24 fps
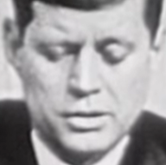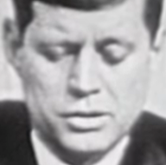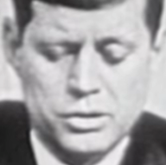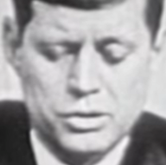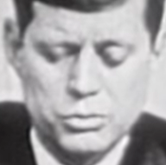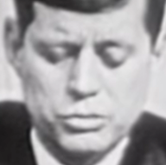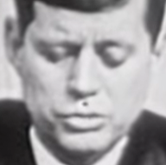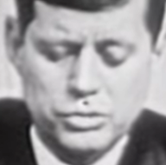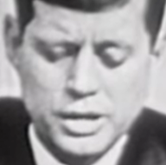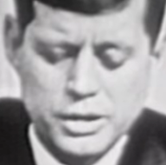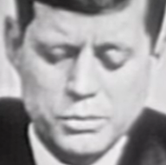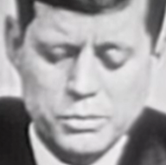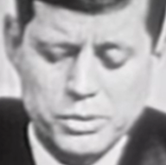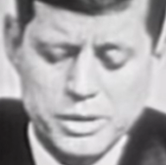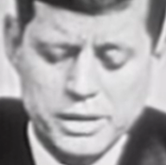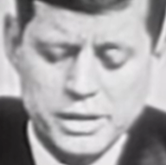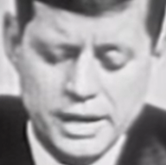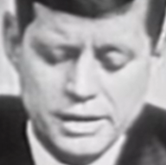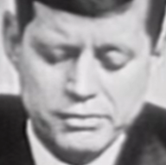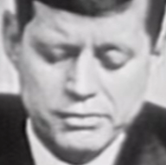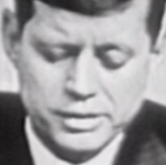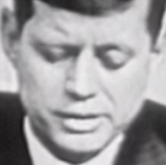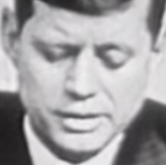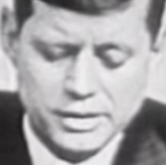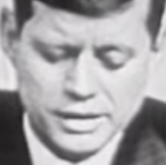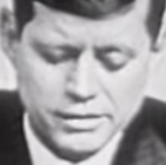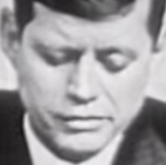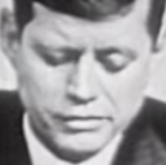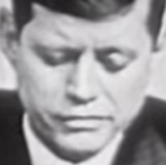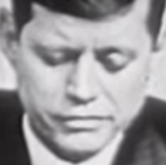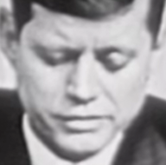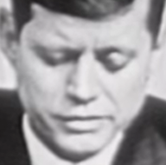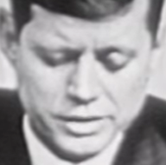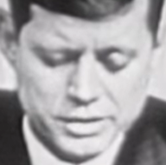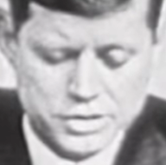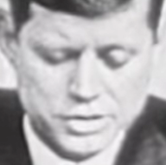You think we have enough
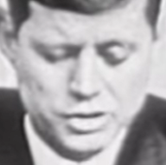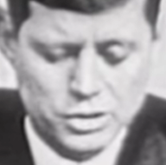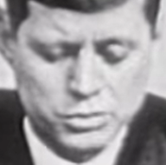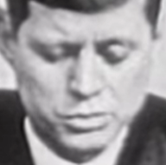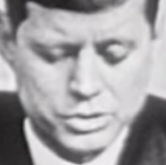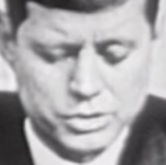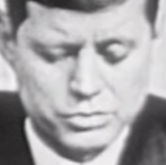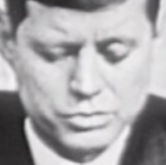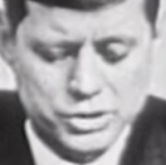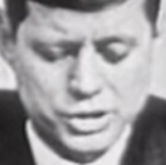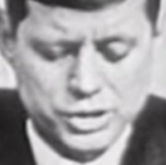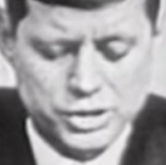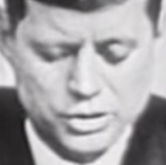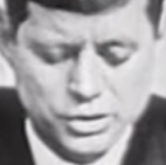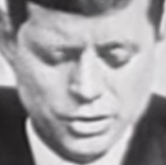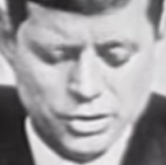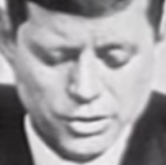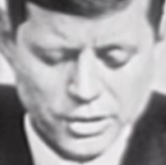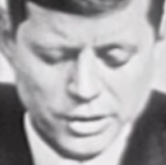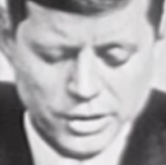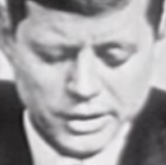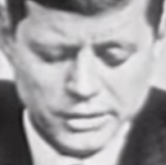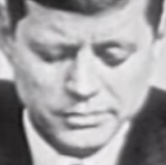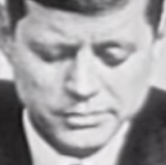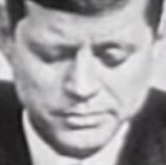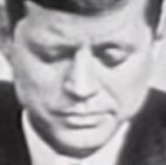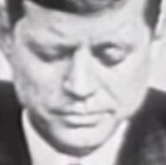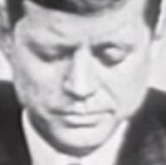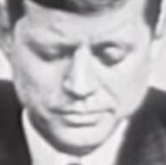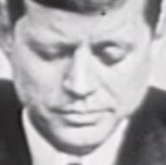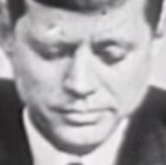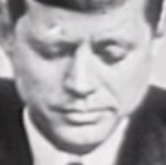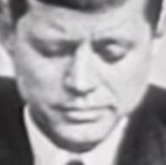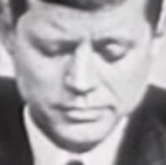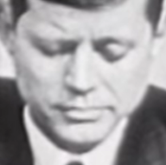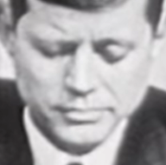Social Security?
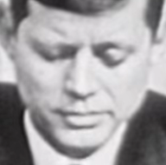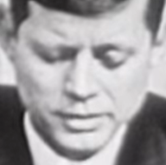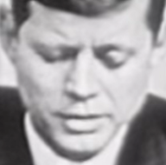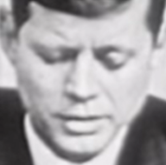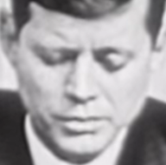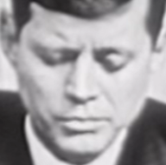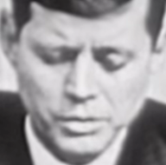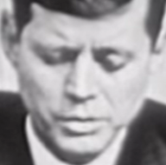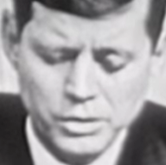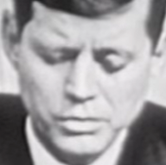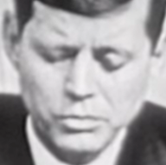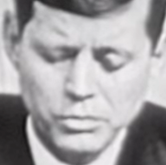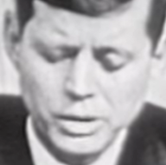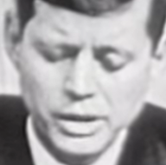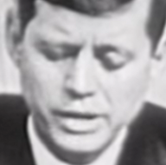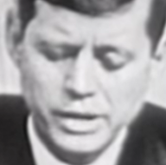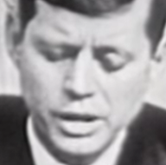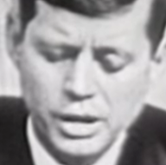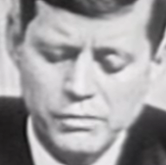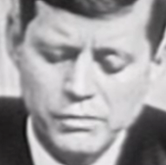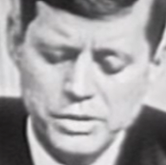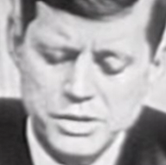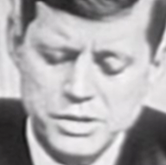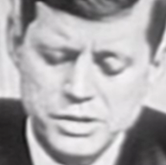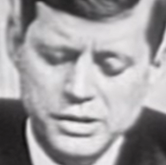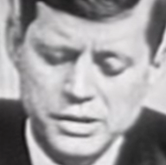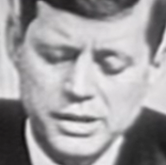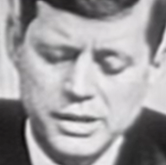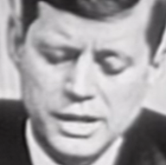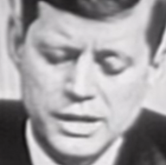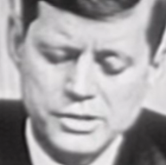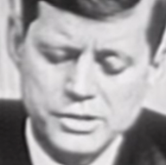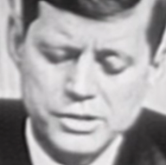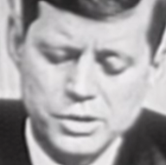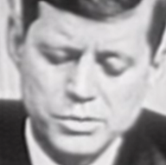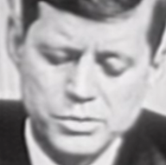Well, quite obviously,
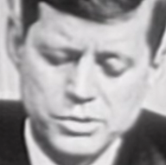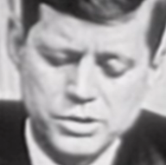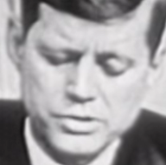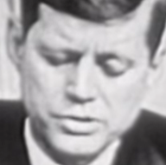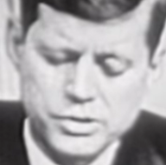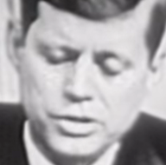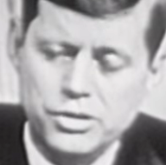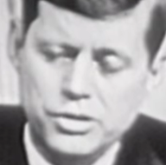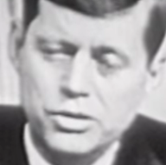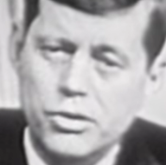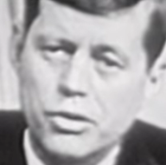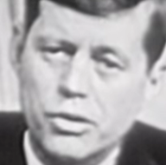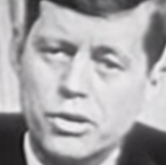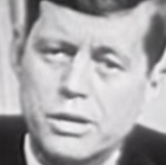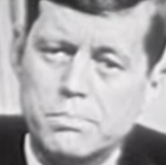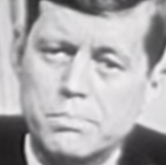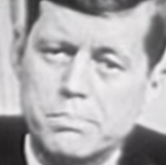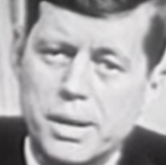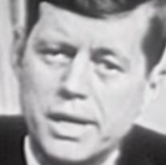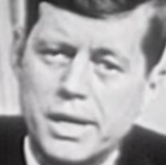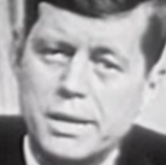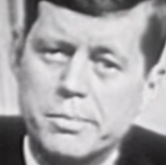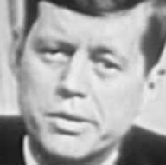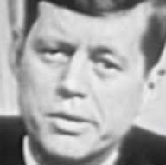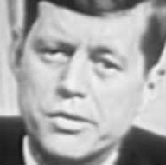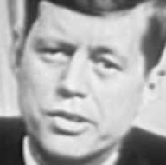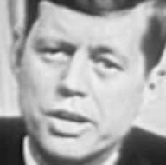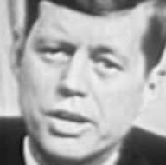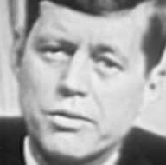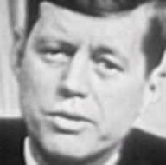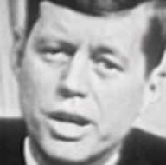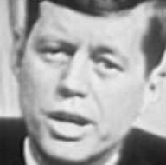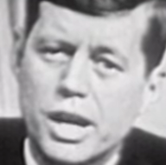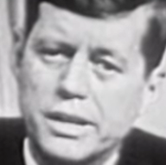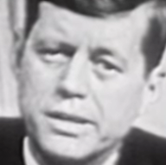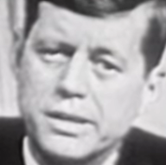our Social Security payments
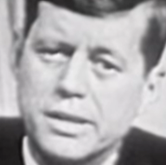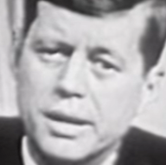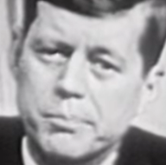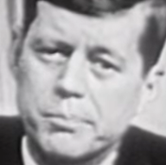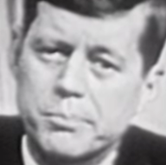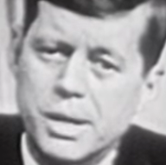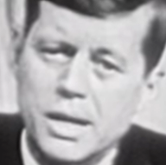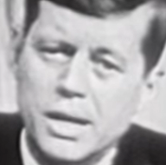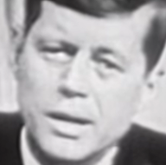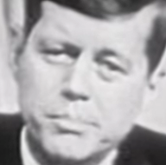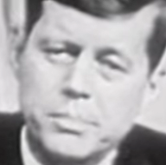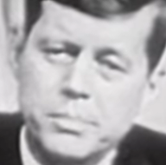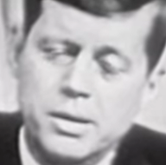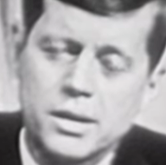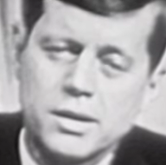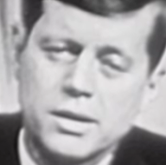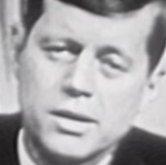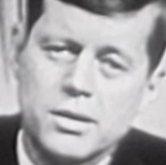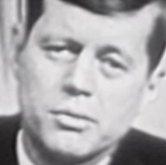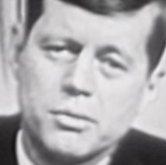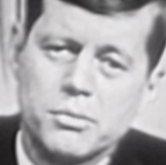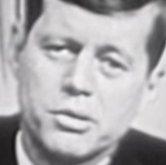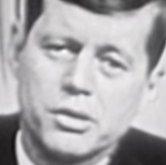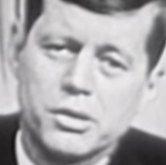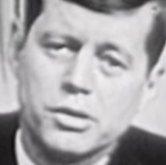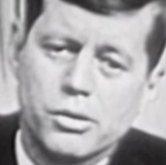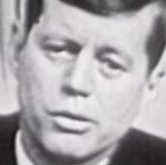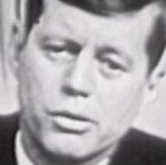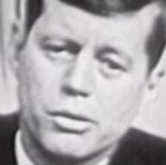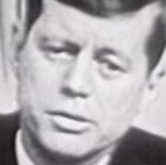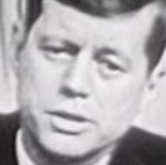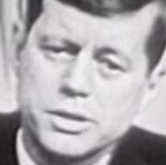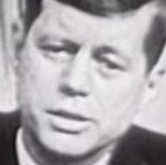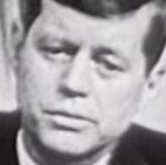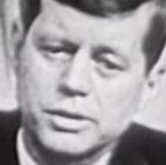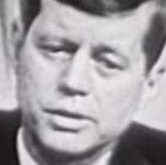have not kept up with the
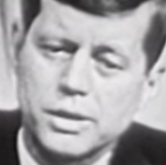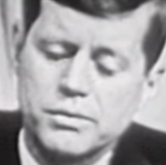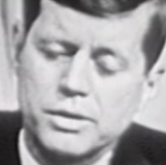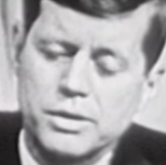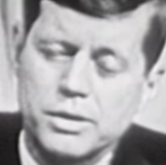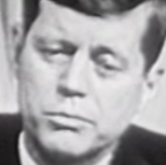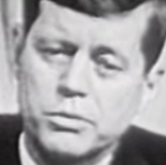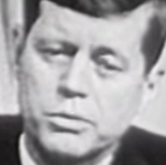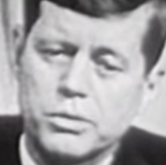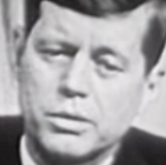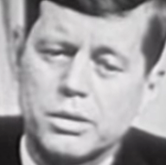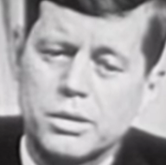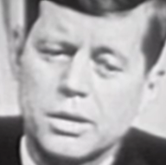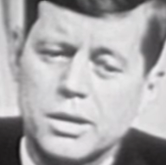cost of living